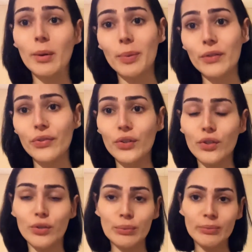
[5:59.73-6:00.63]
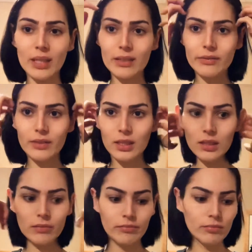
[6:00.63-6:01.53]
perfume. I don't
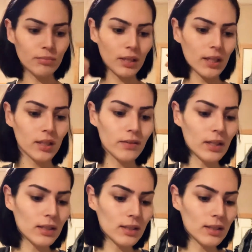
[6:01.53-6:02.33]
really bring any of that